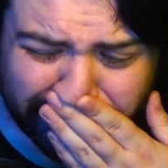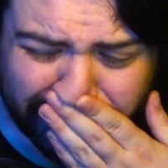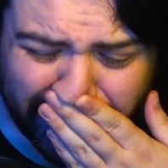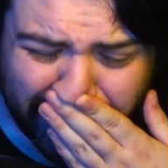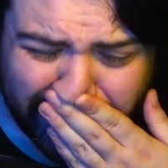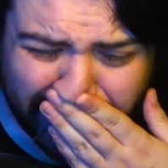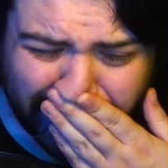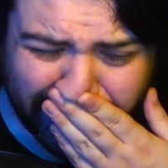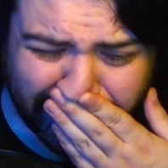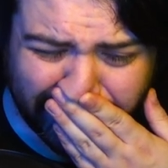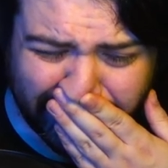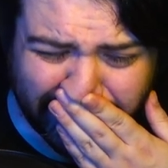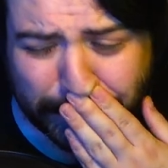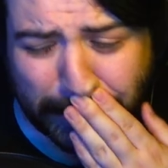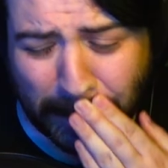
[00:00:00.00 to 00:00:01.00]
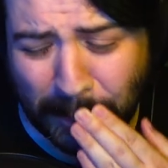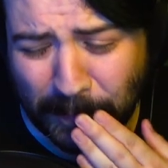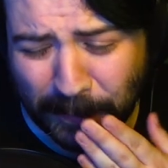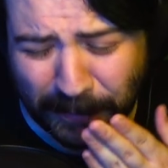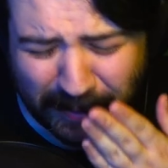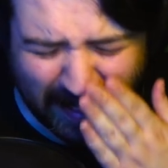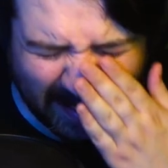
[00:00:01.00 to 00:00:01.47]
Bacon grease,
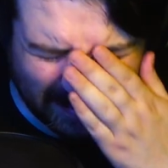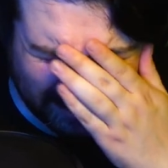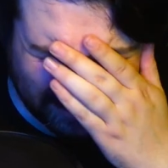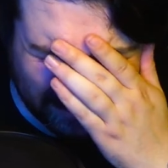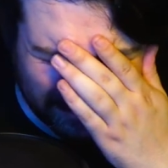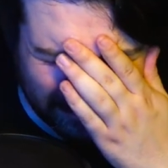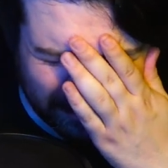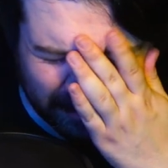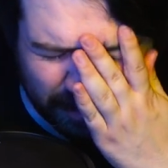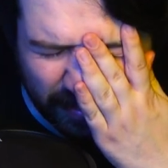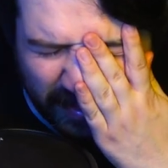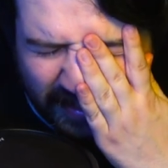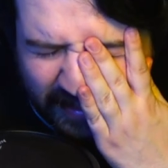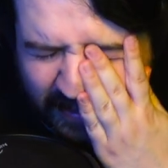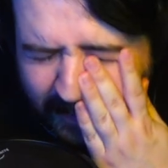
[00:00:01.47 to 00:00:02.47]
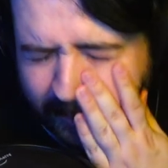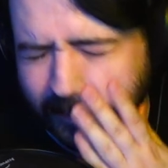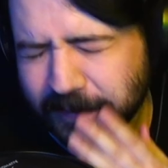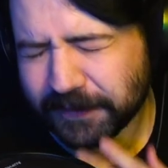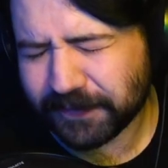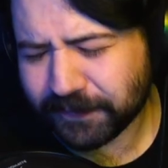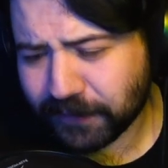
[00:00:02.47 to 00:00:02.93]
old ass bacon
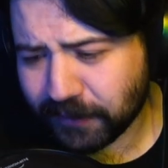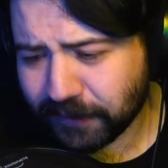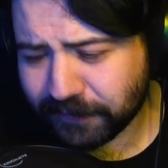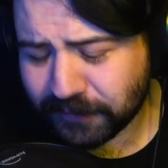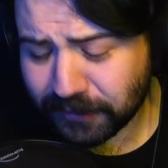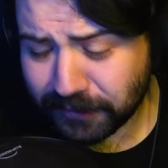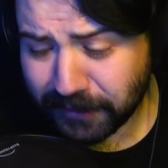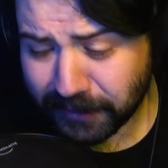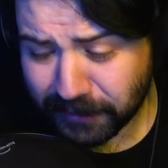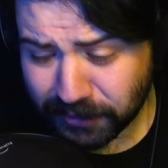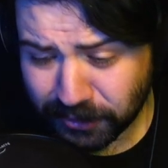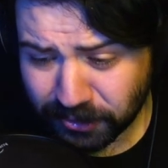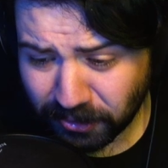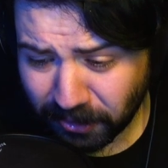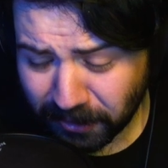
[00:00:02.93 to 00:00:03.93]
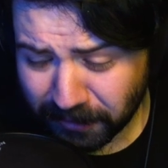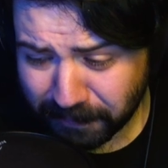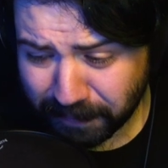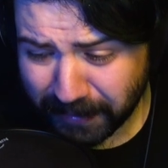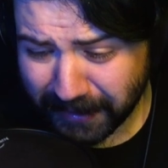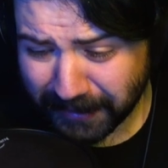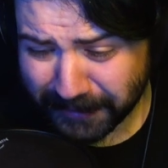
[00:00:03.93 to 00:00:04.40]
grease full of just like
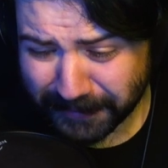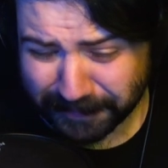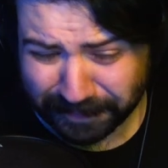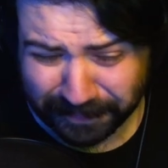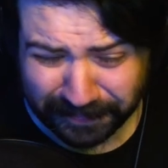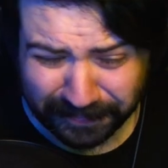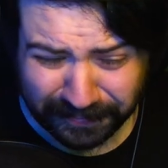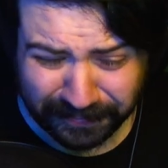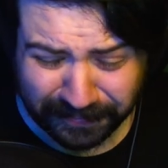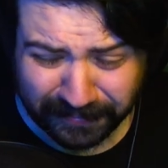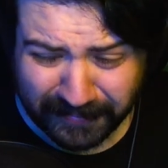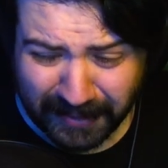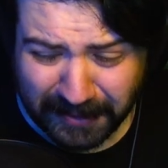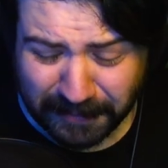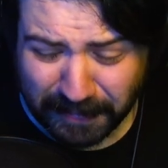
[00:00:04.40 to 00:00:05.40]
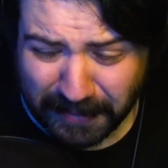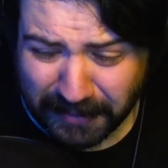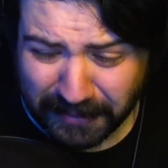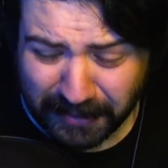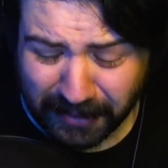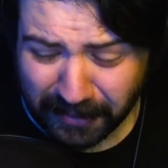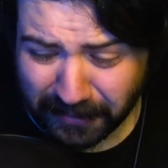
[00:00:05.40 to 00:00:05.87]
charred bits that's been
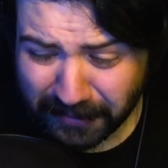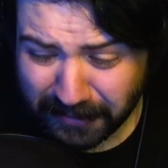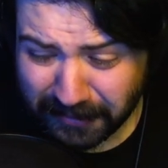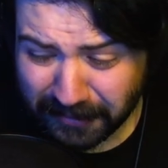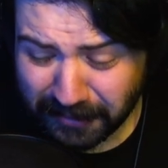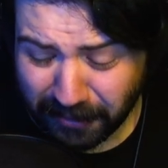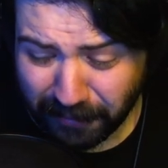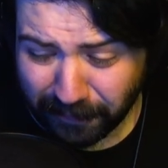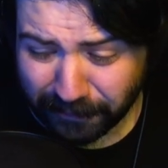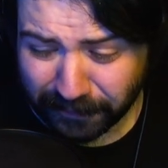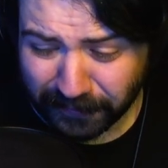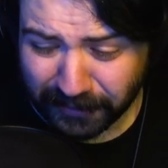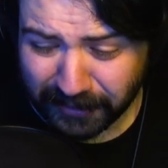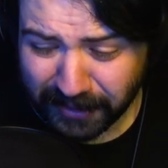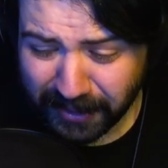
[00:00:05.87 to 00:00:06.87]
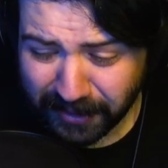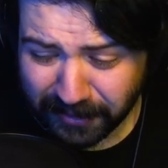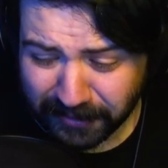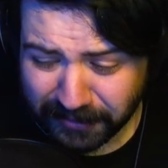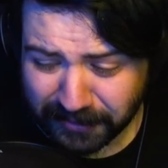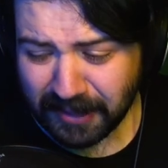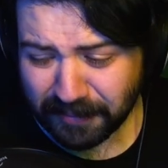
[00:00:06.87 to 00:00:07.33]
sitting on the stove for
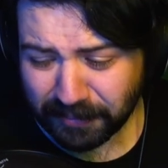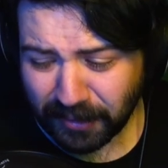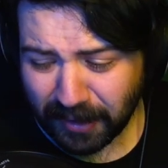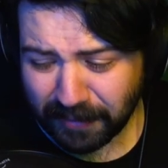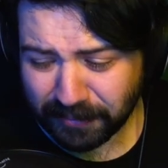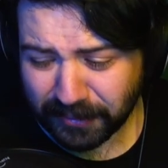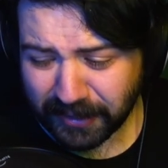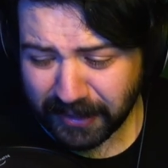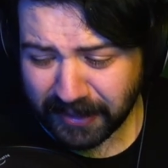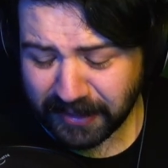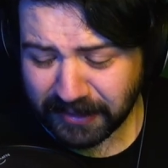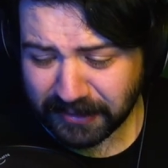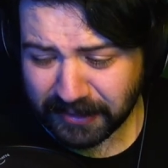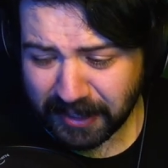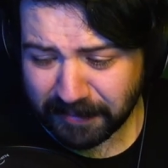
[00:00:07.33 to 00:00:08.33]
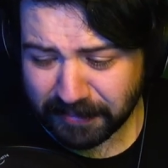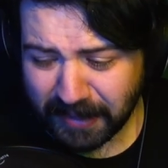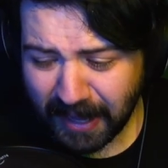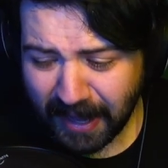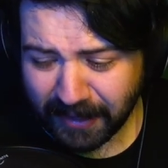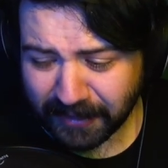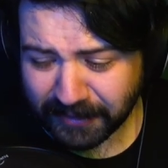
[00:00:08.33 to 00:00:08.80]
years, probably, and he just keeps
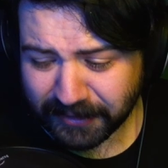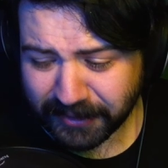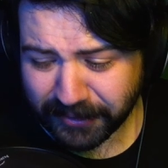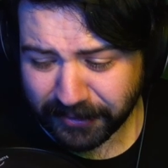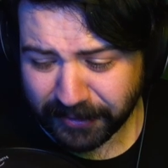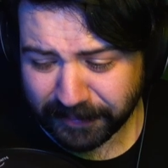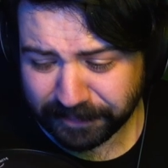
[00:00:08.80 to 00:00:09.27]
adding to it.